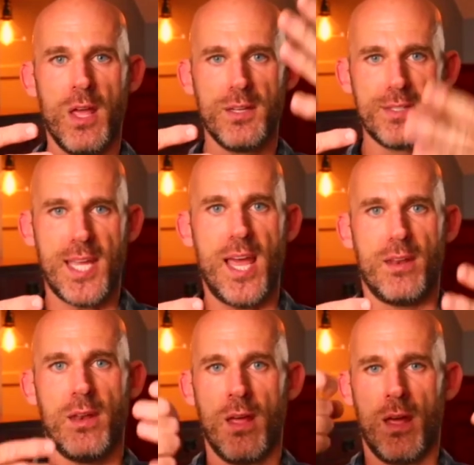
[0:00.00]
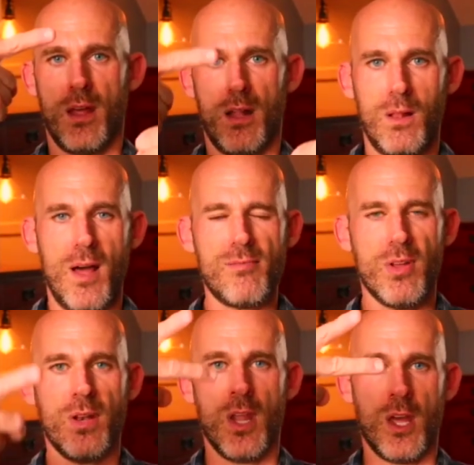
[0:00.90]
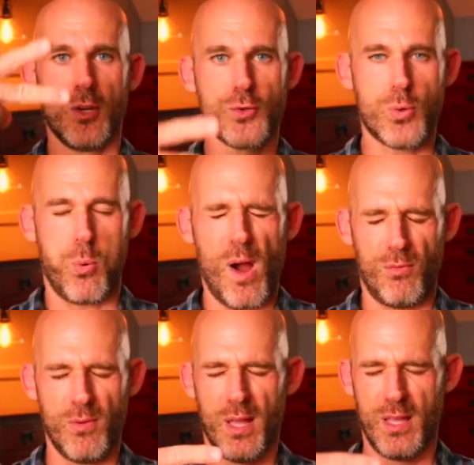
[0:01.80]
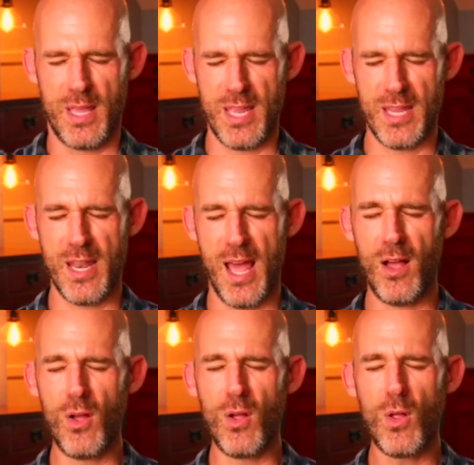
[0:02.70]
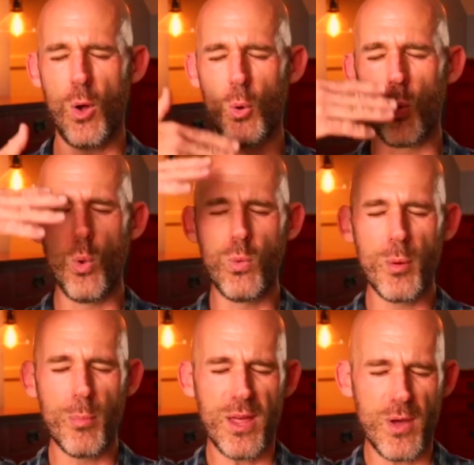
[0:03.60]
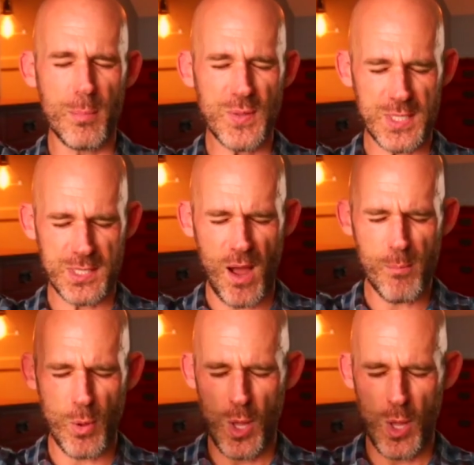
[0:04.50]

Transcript: 10, 11, 12. Inhale, hold the breath up at the top.